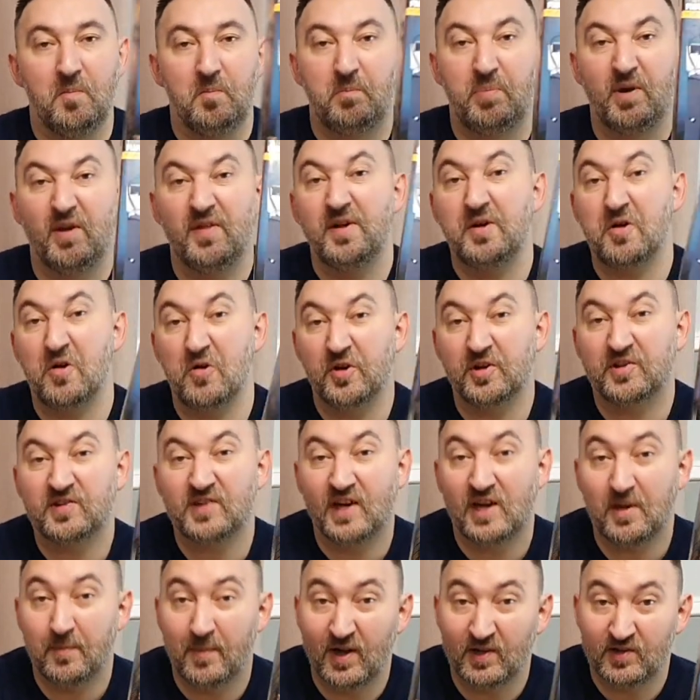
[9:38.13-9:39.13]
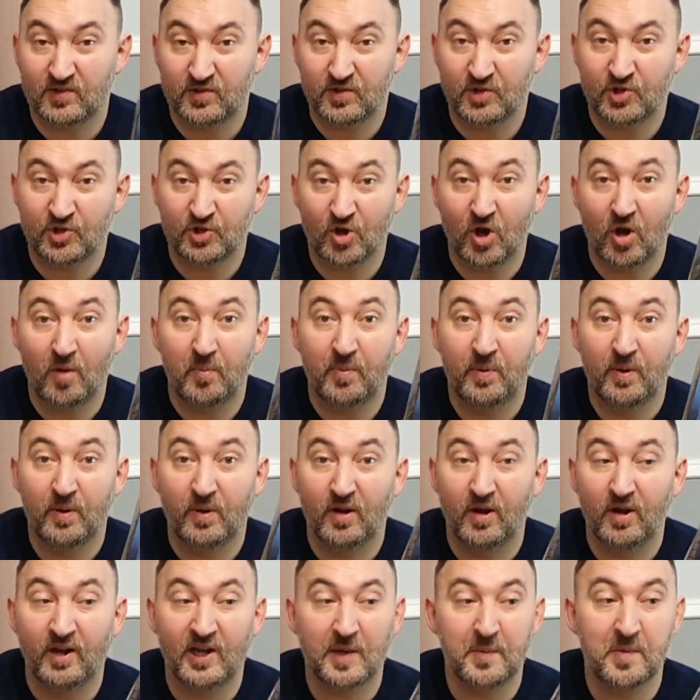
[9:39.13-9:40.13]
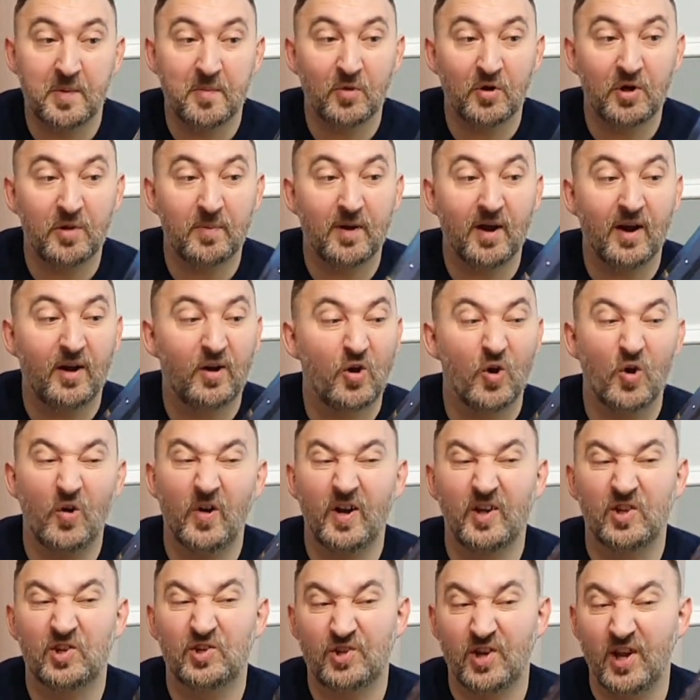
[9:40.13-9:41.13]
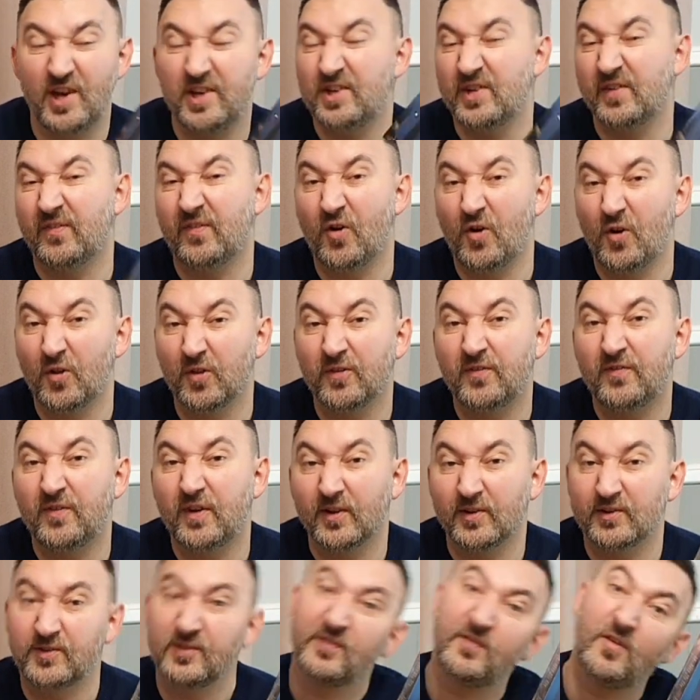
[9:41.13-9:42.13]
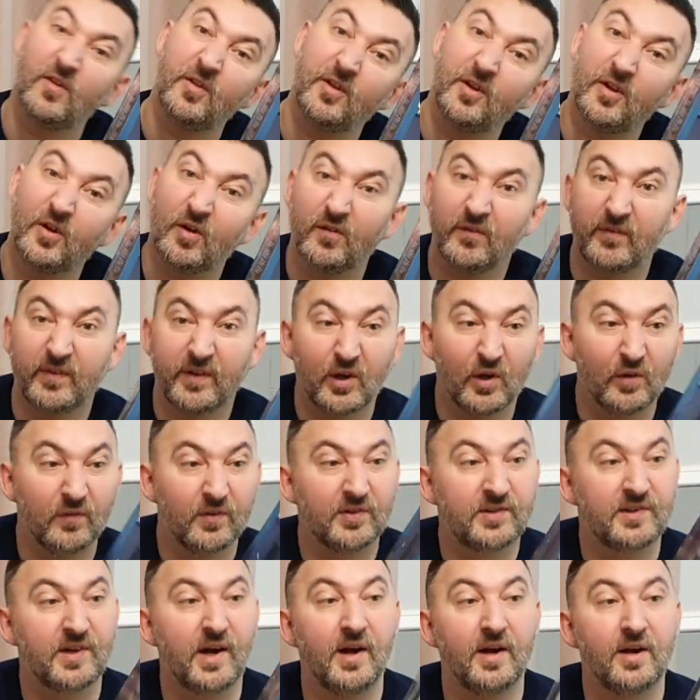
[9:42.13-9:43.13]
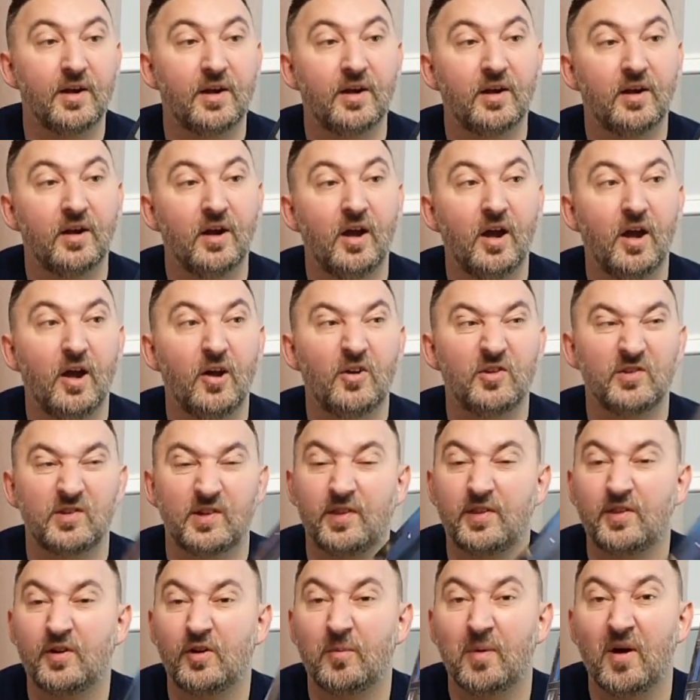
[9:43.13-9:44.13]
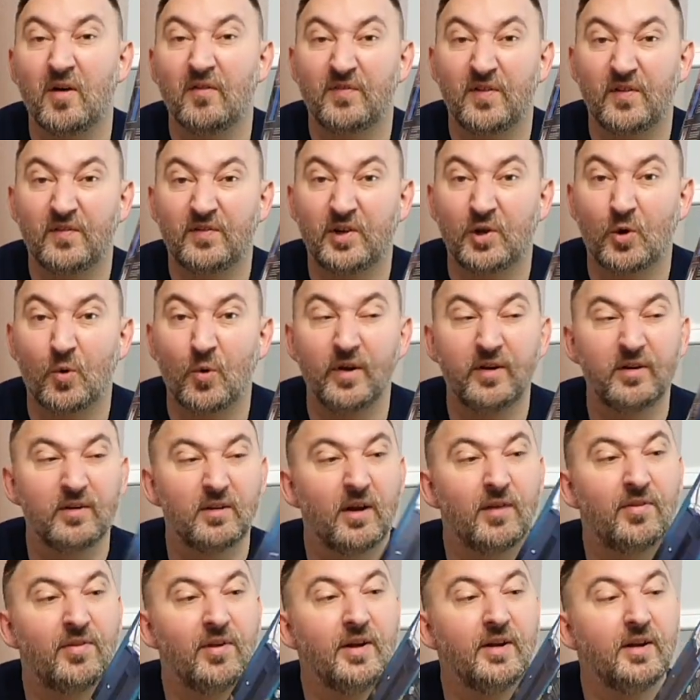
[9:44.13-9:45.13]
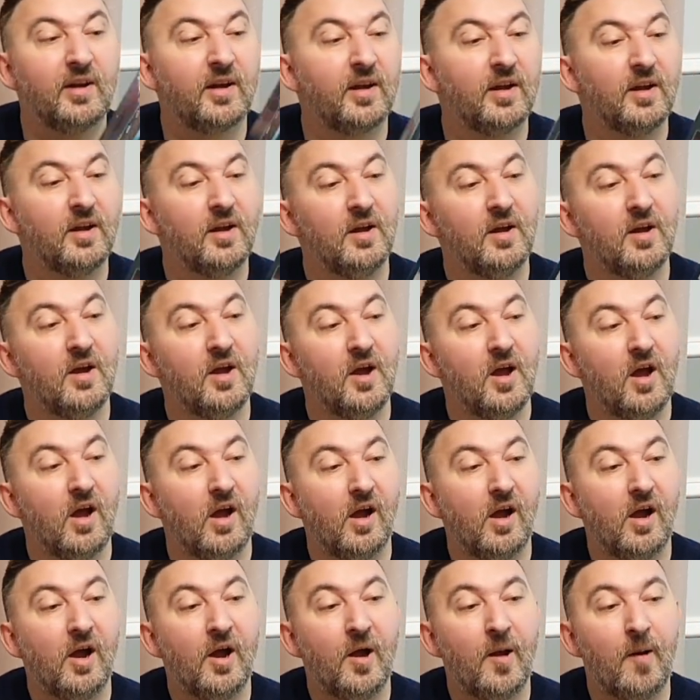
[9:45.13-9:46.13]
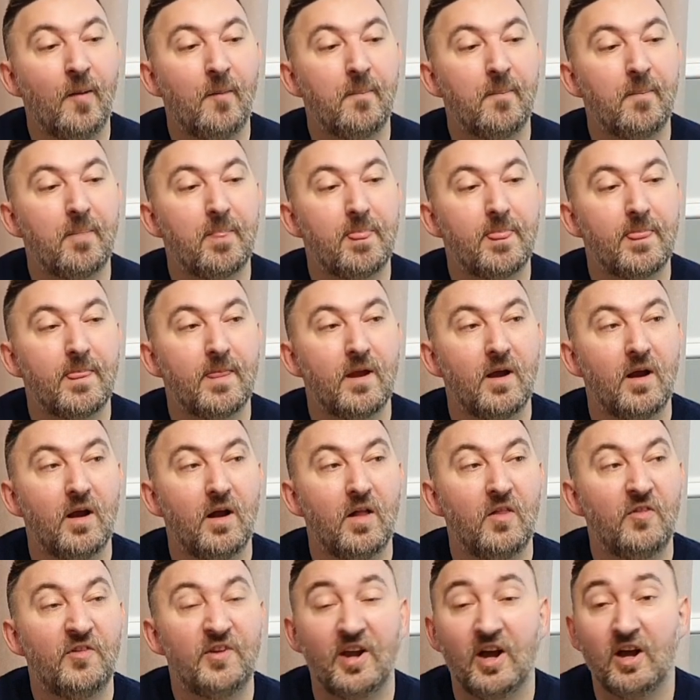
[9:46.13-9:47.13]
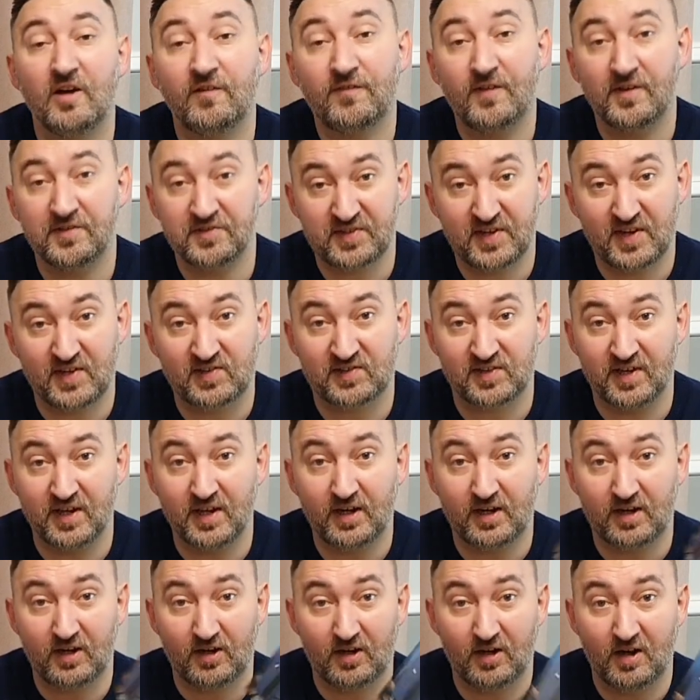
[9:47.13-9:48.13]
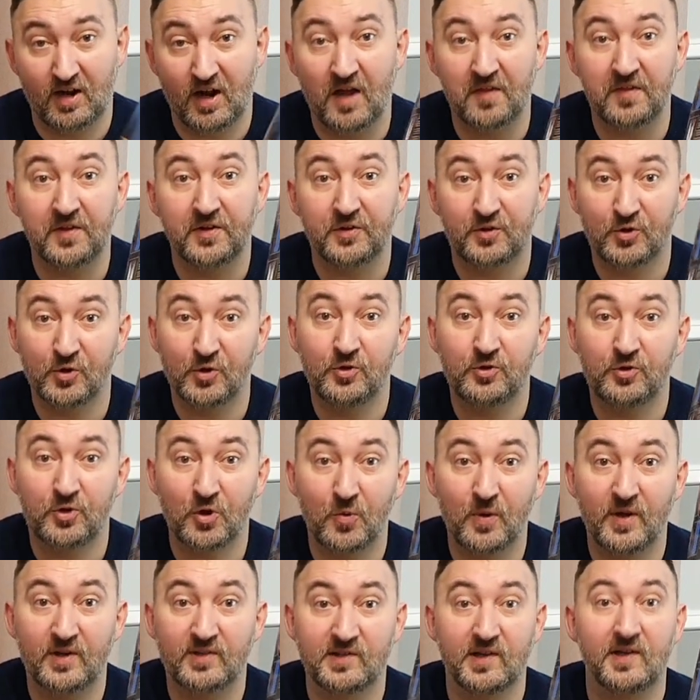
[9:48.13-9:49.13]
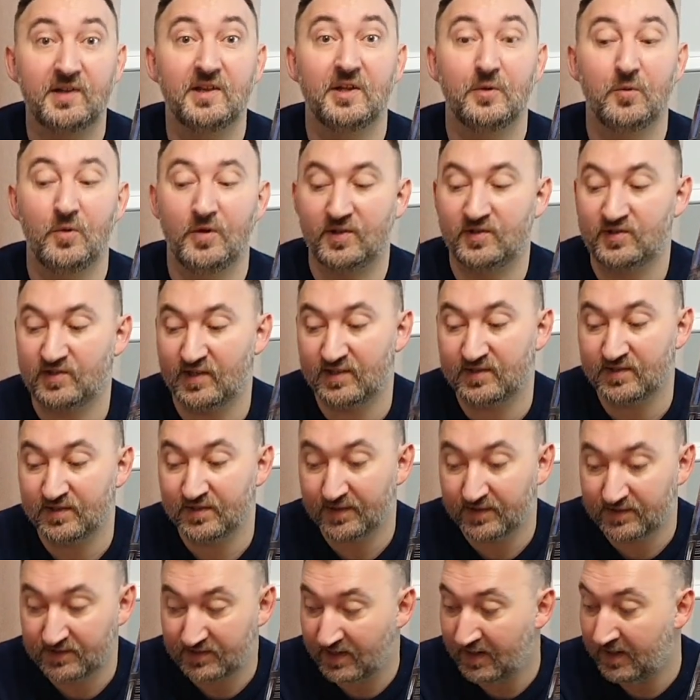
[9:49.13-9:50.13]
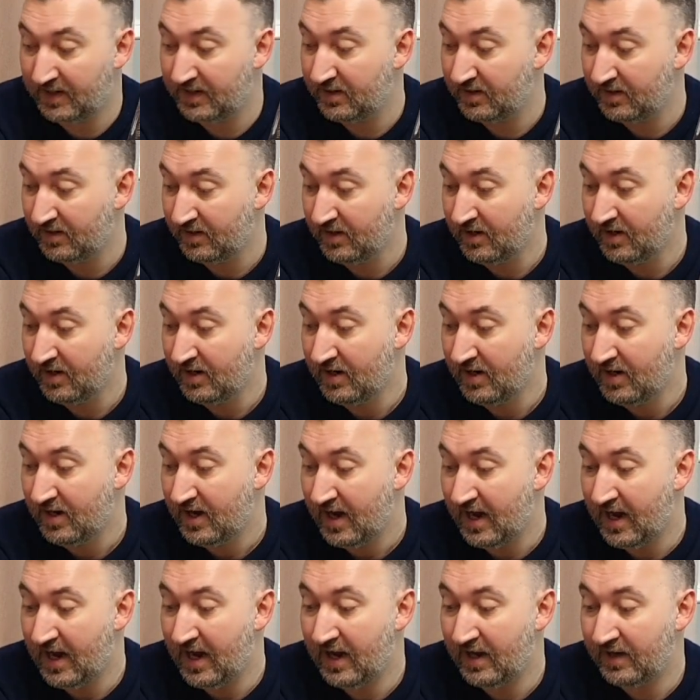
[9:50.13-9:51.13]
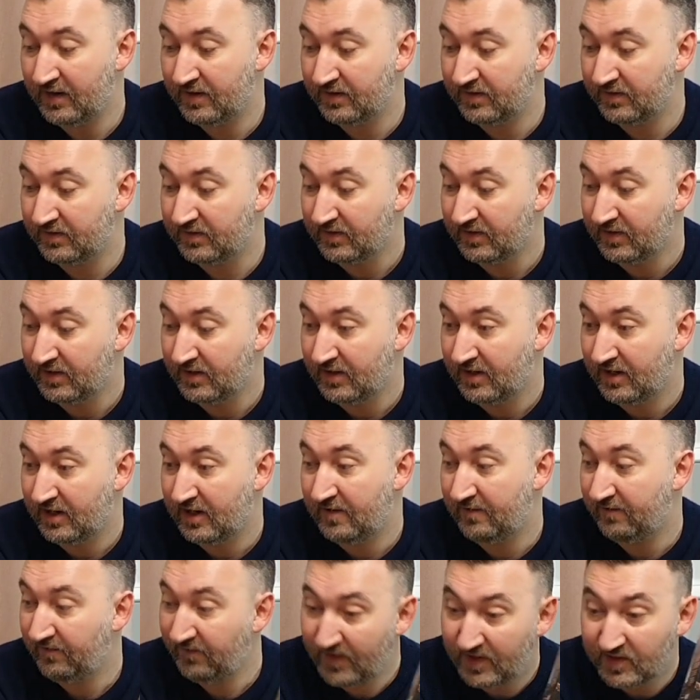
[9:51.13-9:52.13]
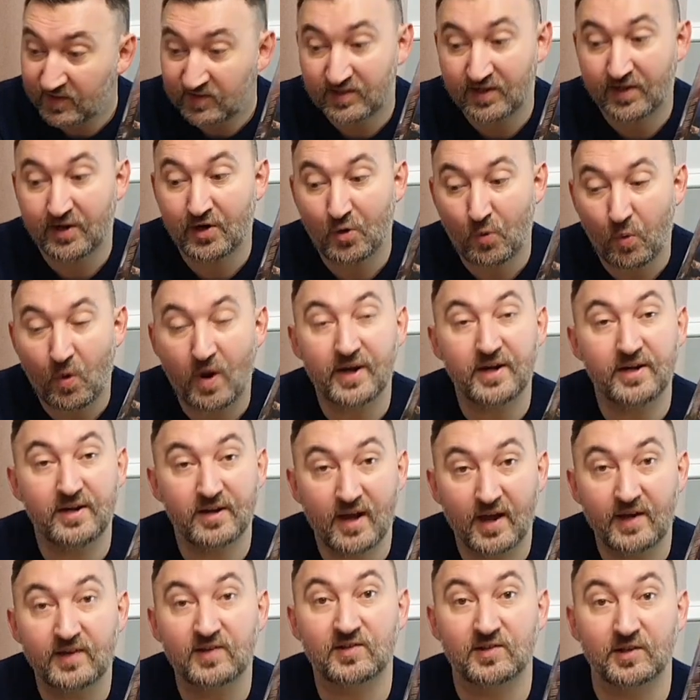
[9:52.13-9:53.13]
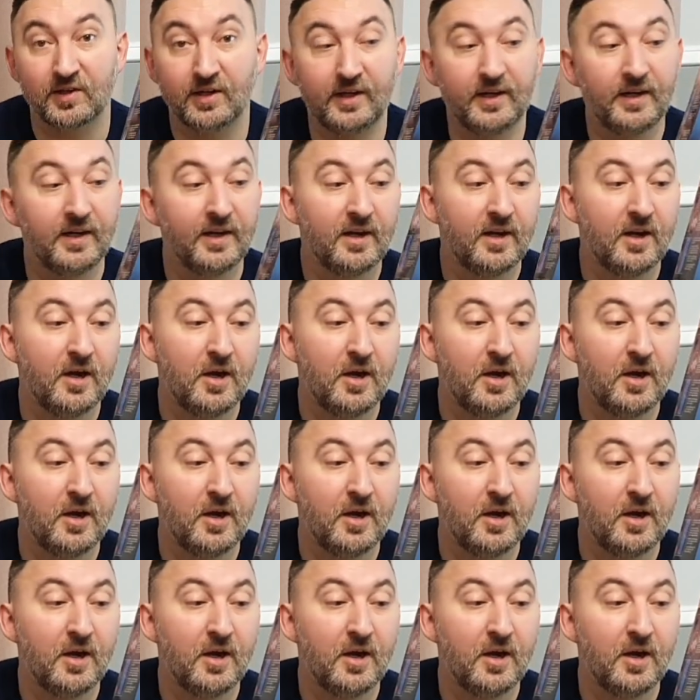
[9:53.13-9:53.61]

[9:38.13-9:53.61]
but I think I'm going to take it back to the shop and get my money back or exchange it for another filter for the other tank, because they're about 50 quid, I think. They are fantastic and they do exactly what it says in the tin and it fits in quite nicely,